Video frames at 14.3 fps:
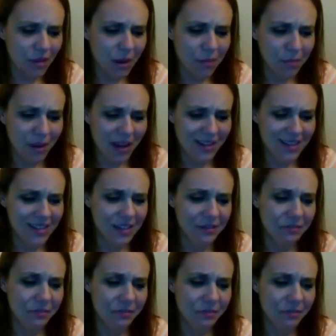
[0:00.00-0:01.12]
But
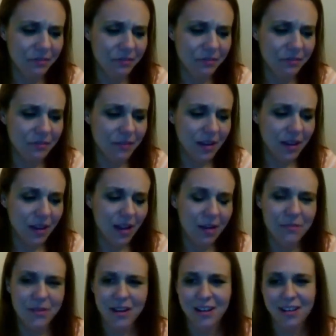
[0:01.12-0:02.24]

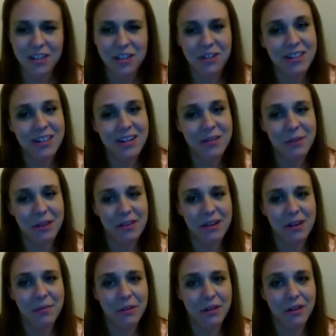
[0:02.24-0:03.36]
I'm not stressing about the
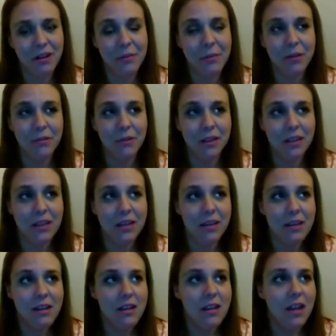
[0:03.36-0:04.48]
number. I mean,
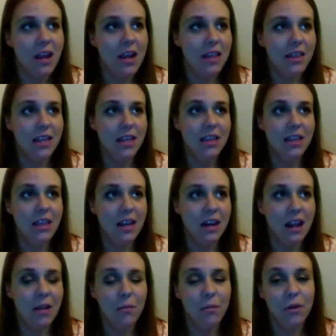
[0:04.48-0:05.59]
really, I think that
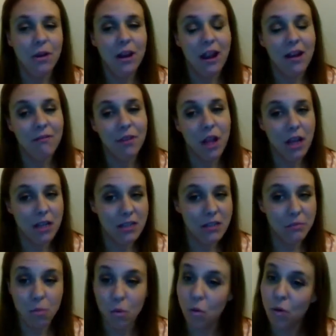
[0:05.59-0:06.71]
I would have lost
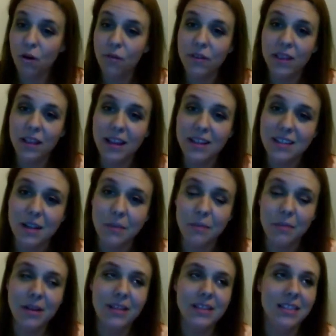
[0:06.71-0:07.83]
more over the last couple
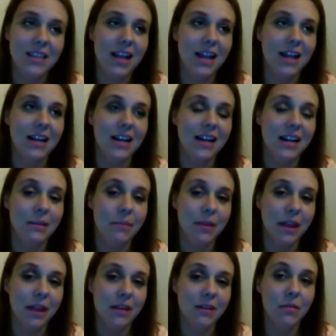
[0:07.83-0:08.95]
months had I
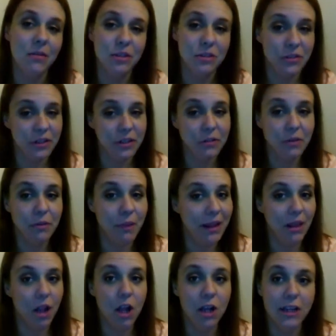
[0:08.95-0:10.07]
been stricter with my
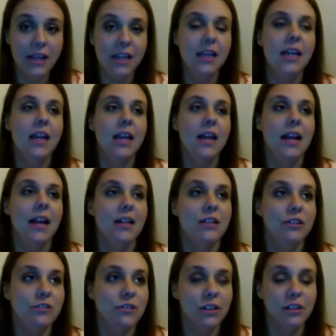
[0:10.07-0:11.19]
logging
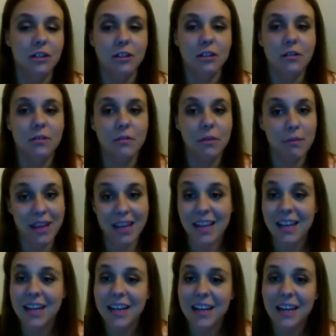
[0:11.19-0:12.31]
and stricter with my
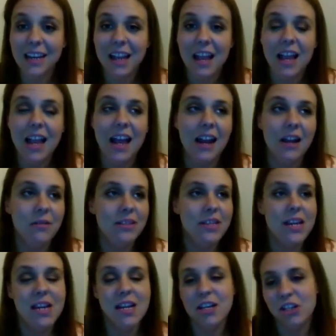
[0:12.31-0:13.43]
eating. And I
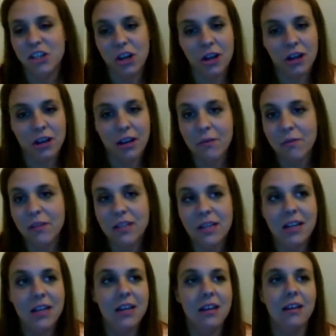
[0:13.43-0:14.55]
wasn't eating junk, and I wasn't
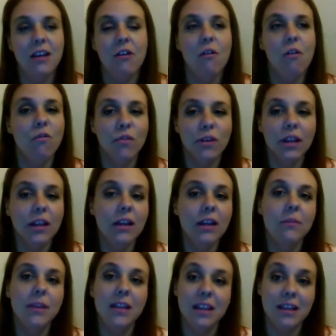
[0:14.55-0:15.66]
eating,
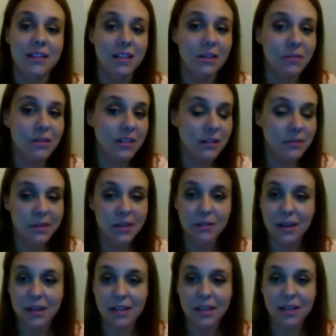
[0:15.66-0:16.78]
overeating, but yes, there was a little bit of
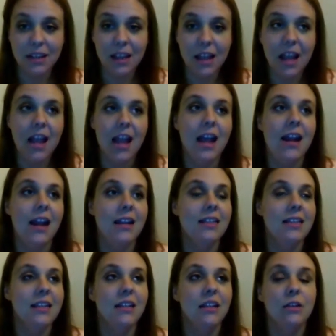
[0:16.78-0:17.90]
grazing, and I
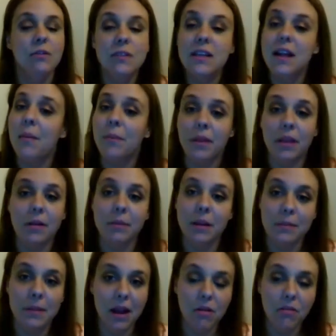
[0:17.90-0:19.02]
did loosen up a little bit
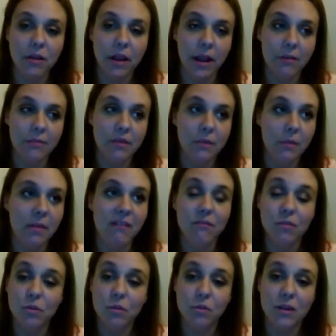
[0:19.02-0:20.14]
about some of my
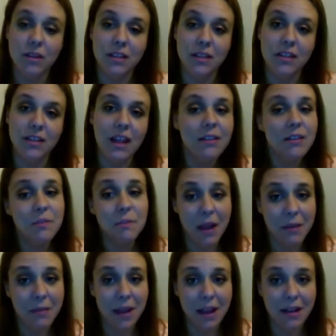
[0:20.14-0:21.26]
food choices, and that's
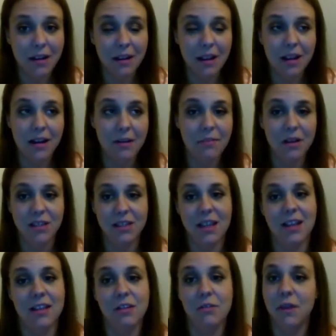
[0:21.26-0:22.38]
my bad, and I'm not
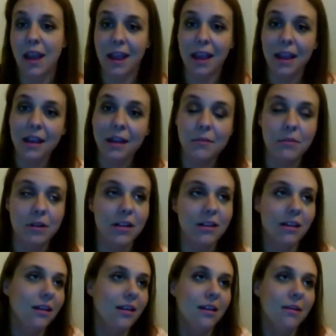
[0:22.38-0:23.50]
saying it's okay,
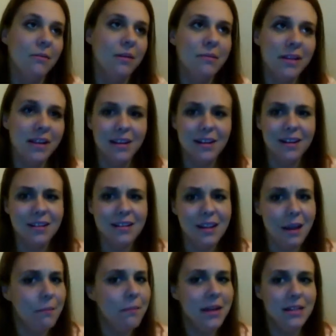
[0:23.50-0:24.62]
but I'm not going to
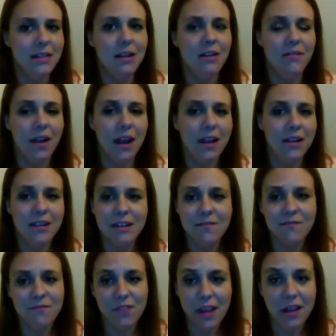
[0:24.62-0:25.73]
condemn myself. I
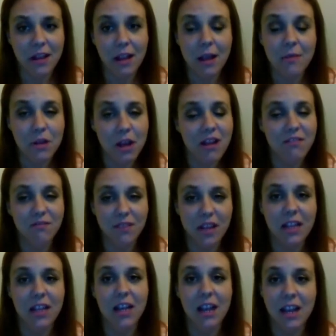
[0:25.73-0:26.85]
didn't fail. I'm not
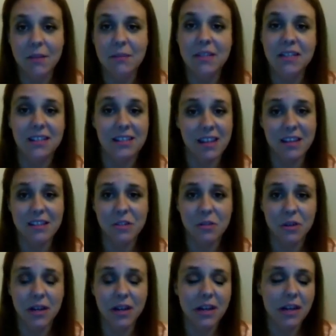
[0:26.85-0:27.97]
failing. I am a success
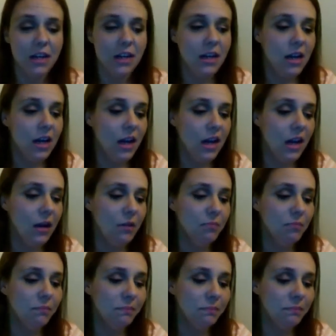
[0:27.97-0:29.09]
story.
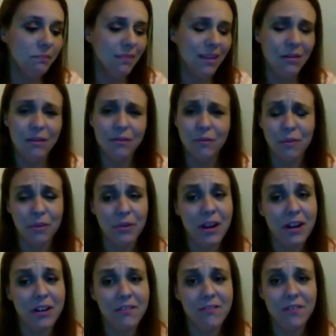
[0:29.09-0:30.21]
I went from
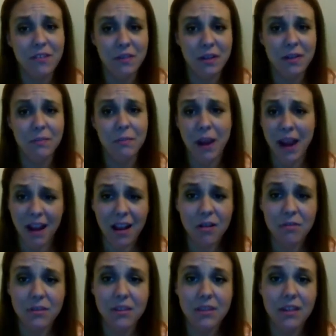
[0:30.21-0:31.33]
350
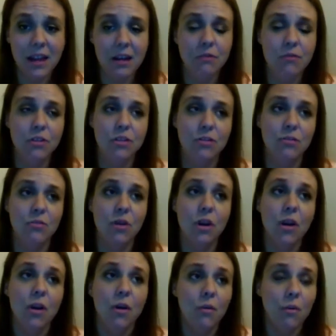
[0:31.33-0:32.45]
pounds down to
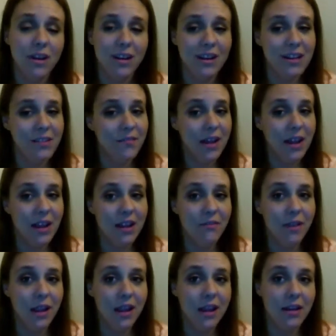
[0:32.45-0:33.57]

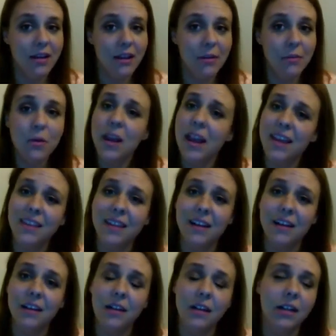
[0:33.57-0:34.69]
195, and I'm okay
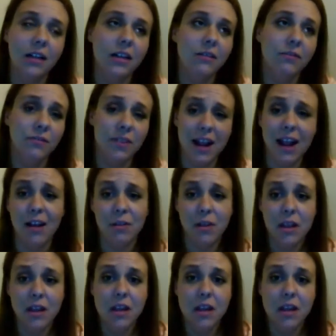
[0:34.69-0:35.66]
there for now.